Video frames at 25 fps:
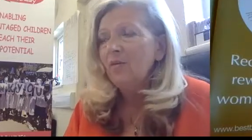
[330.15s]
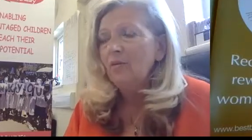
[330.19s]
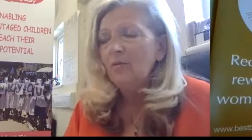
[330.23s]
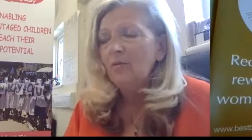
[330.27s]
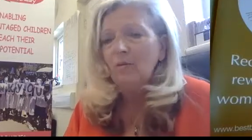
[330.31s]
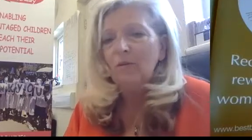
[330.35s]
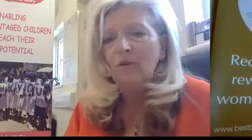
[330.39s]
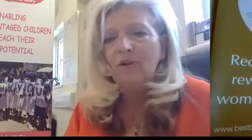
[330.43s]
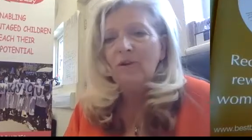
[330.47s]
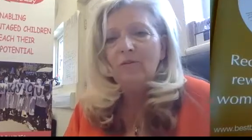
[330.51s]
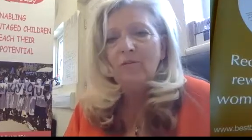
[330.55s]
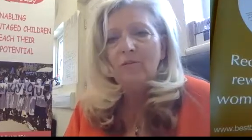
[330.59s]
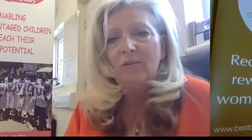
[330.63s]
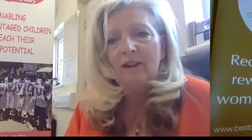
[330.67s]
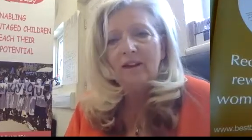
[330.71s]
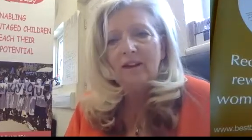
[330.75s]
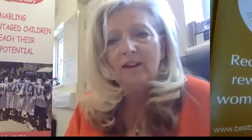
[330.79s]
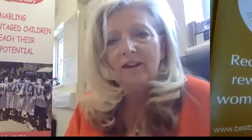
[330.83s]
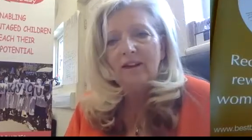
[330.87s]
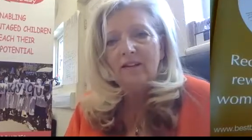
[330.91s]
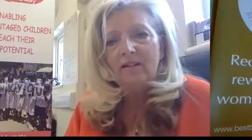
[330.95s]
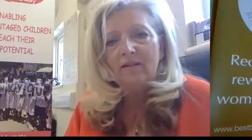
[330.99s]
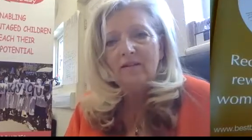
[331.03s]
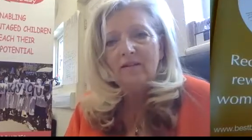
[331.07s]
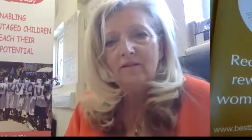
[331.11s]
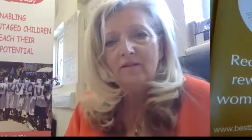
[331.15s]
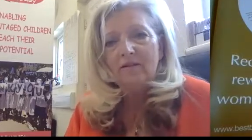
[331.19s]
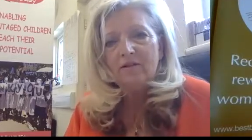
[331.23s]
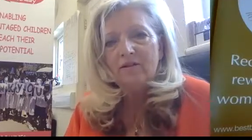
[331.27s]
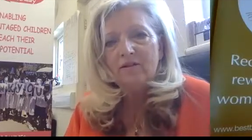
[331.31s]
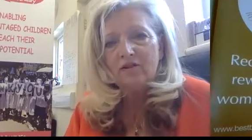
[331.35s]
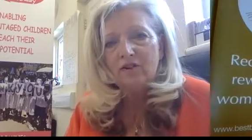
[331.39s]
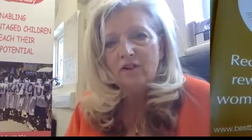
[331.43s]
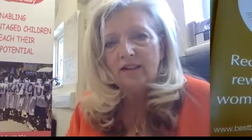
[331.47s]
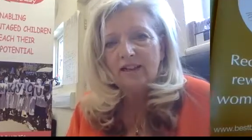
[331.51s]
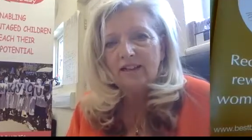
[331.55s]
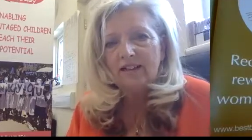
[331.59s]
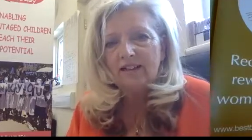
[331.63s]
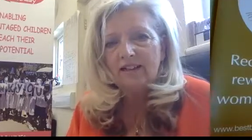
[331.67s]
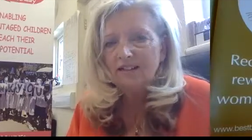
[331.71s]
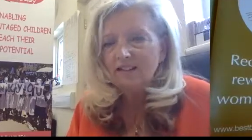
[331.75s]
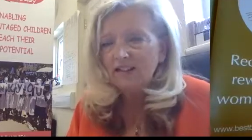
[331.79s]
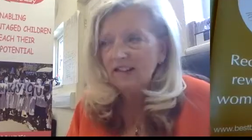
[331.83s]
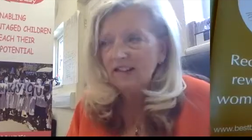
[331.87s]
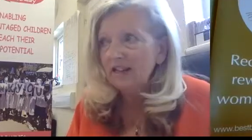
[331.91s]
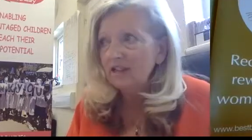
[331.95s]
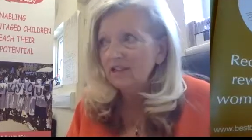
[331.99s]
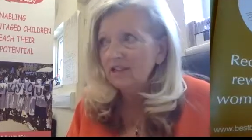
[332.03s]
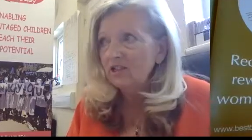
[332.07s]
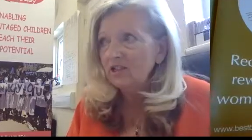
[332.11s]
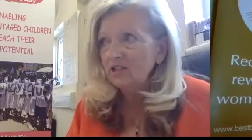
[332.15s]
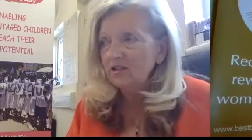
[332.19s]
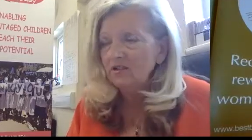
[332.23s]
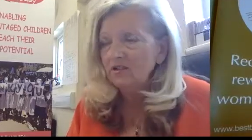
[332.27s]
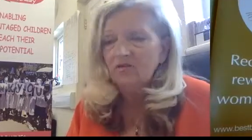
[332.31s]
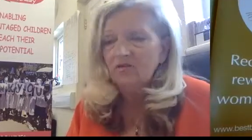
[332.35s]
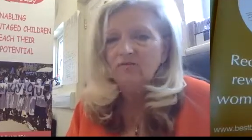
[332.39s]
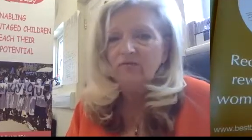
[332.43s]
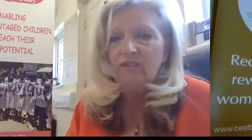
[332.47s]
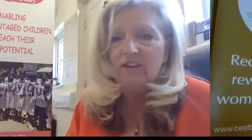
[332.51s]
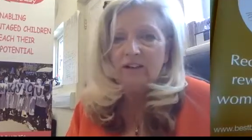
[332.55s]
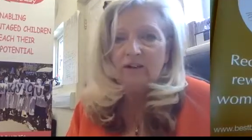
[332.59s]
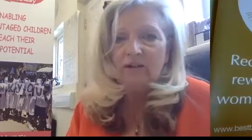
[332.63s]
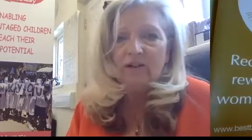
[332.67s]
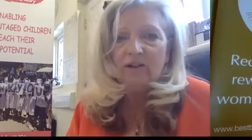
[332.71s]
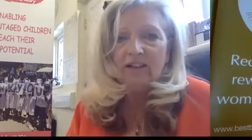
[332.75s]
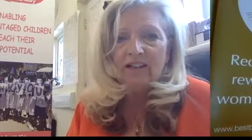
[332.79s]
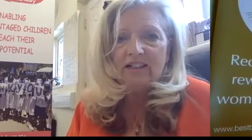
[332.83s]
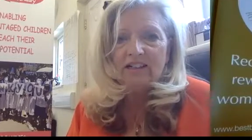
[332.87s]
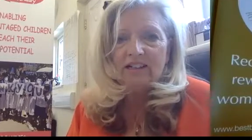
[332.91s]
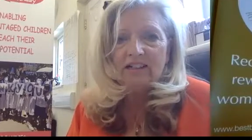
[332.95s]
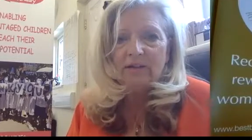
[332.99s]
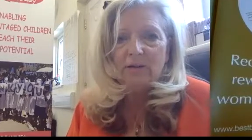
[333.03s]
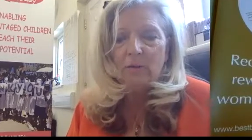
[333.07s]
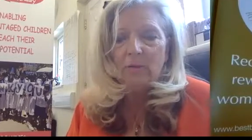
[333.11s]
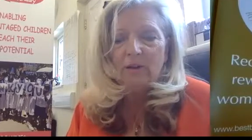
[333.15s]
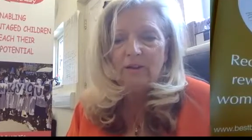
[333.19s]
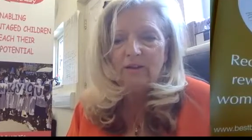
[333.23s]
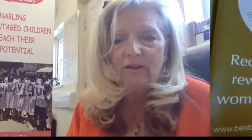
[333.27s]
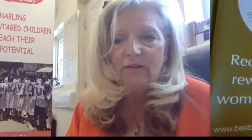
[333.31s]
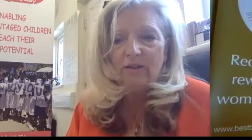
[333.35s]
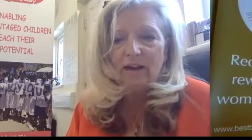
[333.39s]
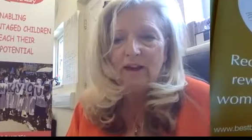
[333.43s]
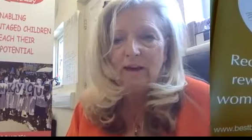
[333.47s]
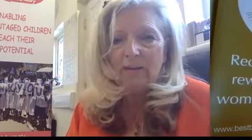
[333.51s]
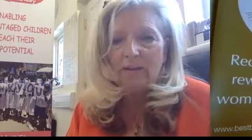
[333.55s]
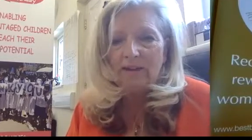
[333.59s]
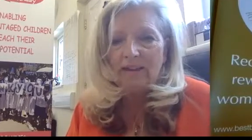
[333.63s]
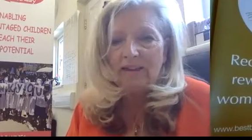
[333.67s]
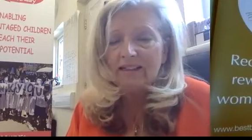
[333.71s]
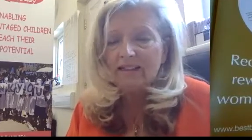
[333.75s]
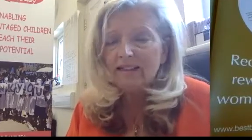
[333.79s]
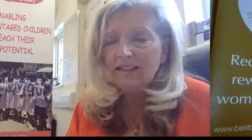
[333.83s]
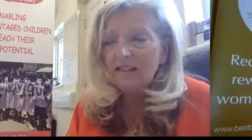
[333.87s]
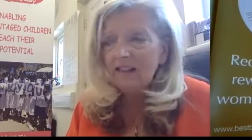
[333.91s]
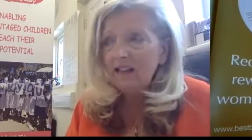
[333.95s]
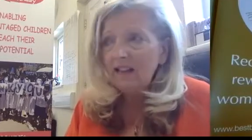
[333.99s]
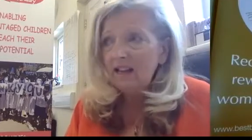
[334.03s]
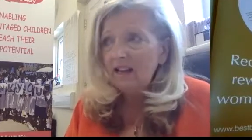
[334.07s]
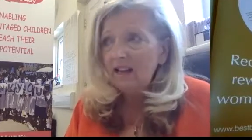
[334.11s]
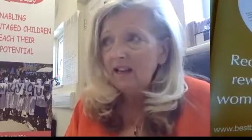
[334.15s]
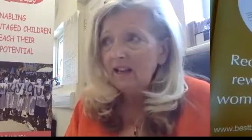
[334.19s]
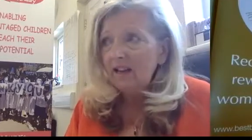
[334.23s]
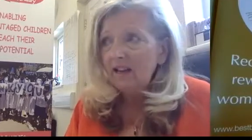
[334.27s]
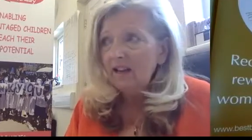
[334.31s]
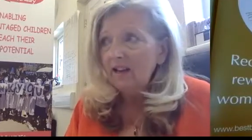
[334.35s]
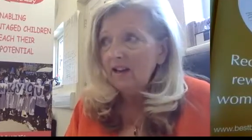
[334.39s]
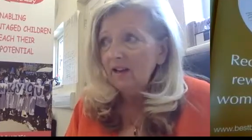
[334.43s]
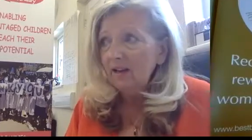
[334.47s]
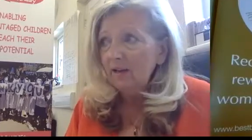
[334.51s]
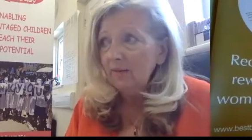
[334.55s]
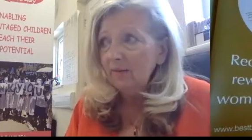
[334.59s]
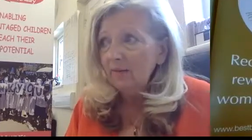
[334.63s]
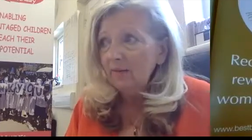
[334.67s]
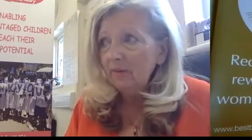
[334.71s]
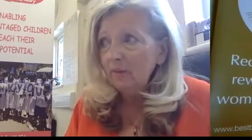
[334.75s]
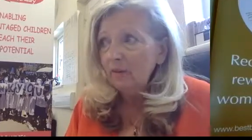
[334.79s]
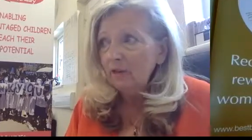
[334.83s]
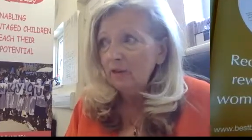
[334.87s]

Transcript: we've been trying to get children reunited with families, which